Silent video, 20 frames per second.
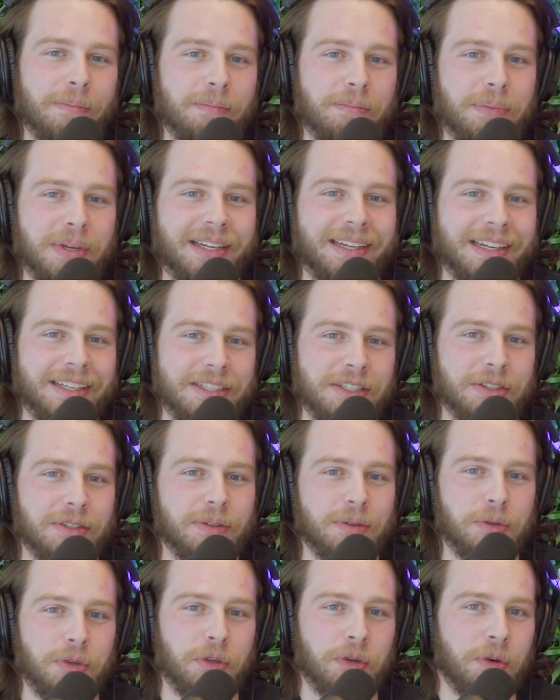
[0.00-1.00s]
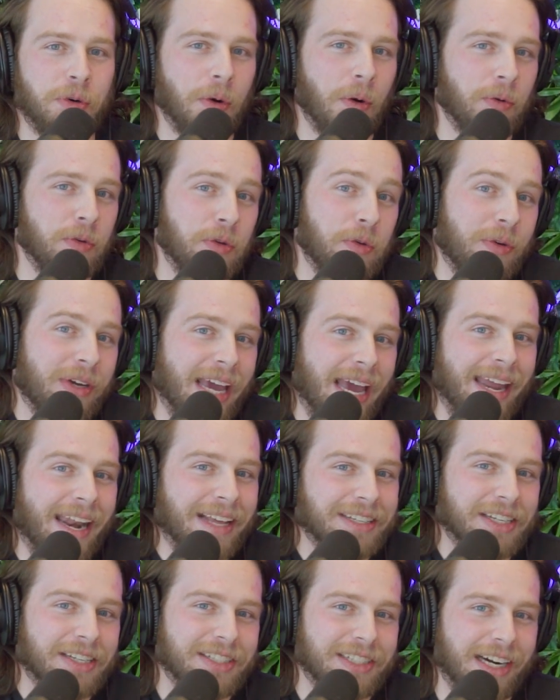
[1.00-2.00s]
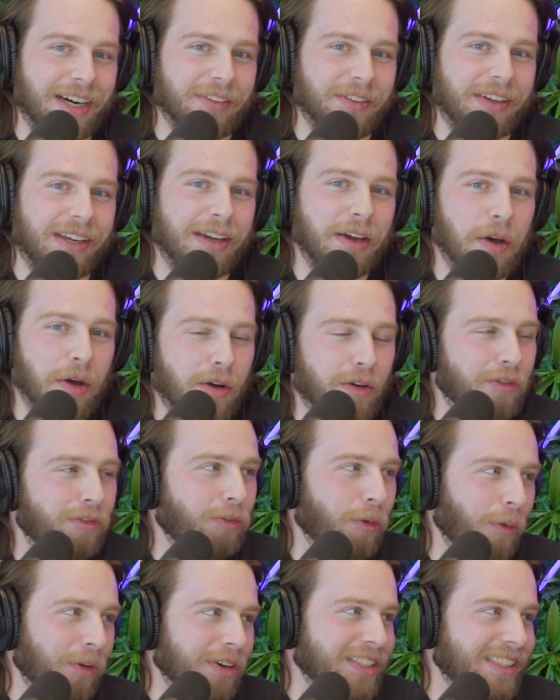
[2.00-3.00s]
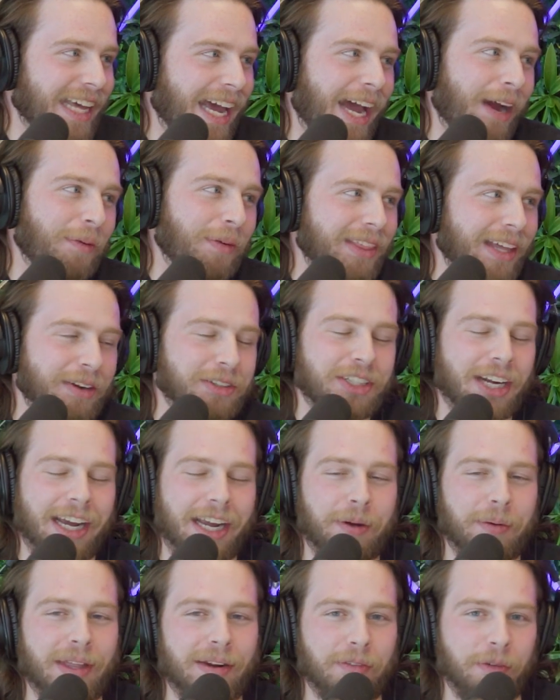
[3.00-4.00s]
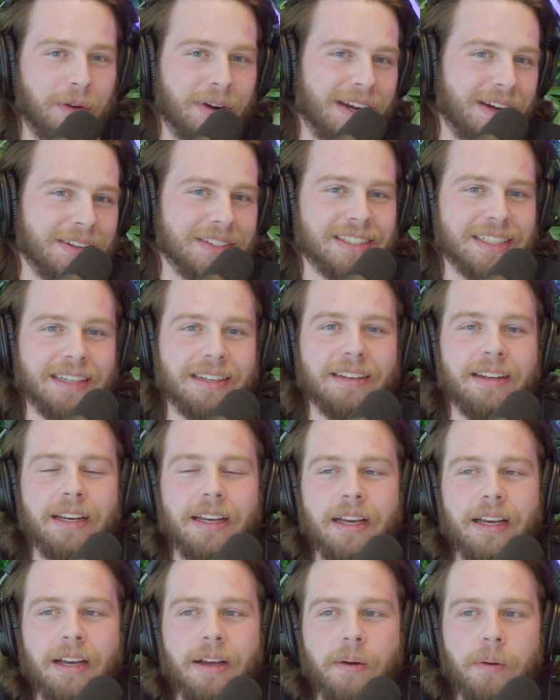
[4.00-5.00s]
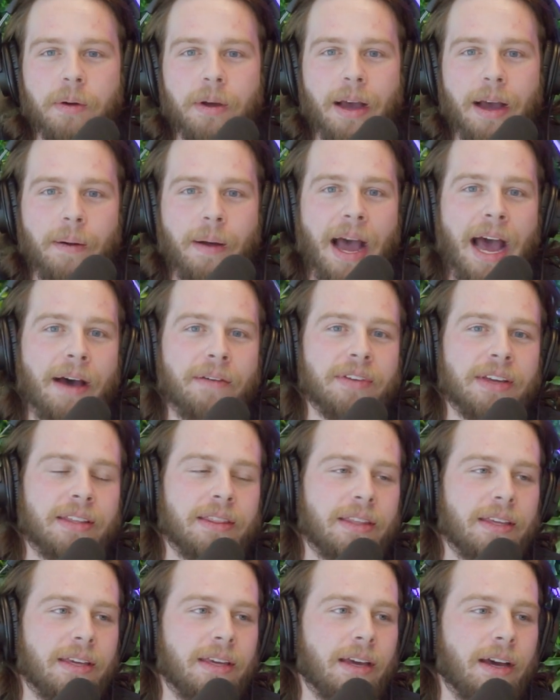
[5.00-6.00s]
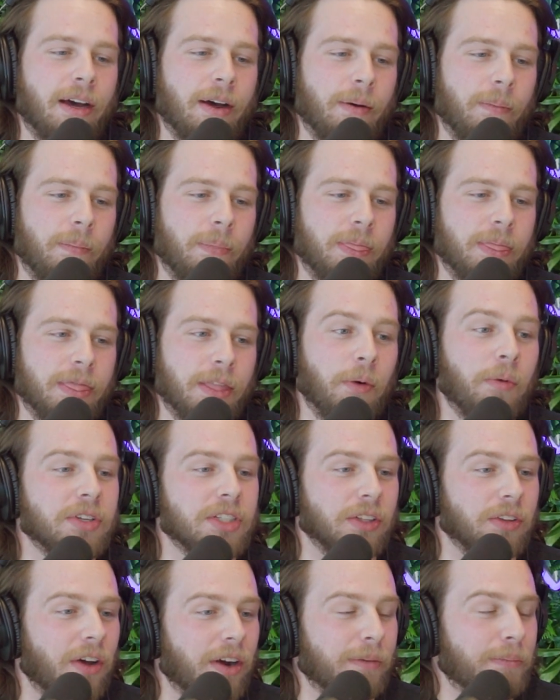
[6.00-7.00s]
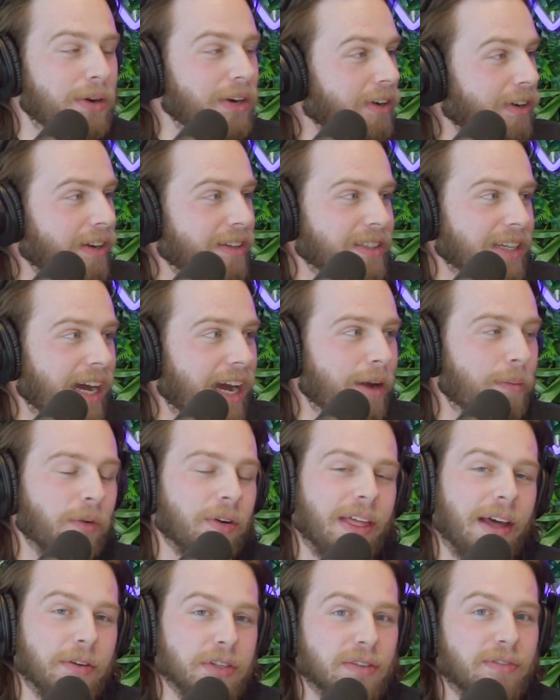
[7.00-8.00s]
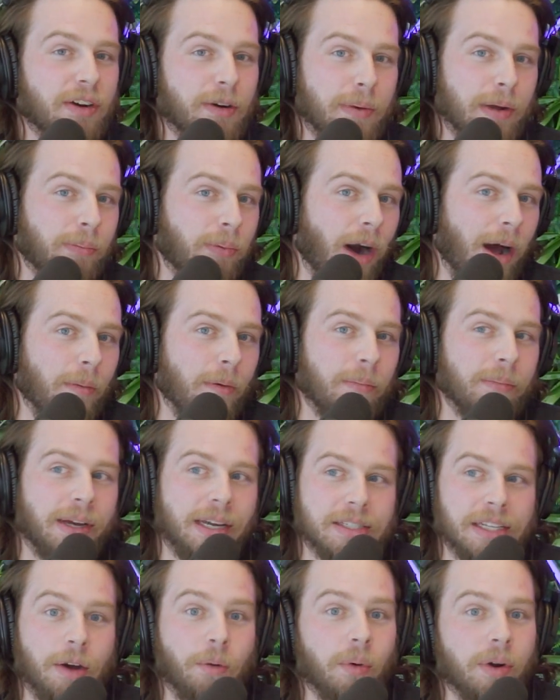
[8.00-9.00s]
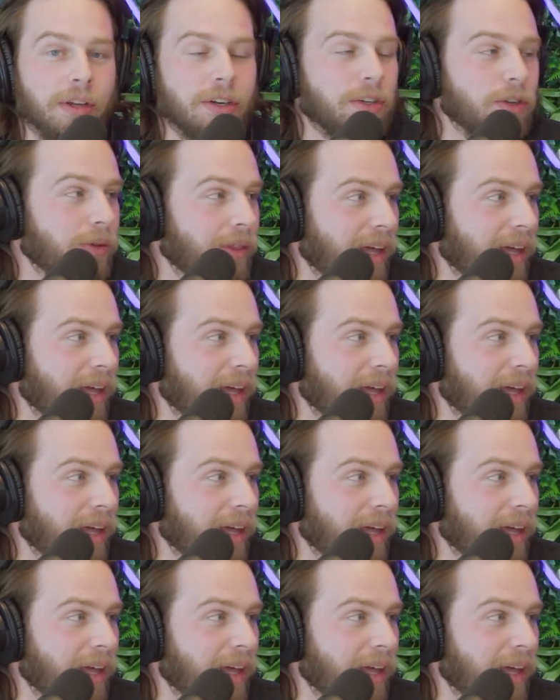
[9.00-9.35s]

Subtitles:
because you can't necessarily force that without checking with everyone else. And having there was a long period of time where that was a very big problem because I wouldn't do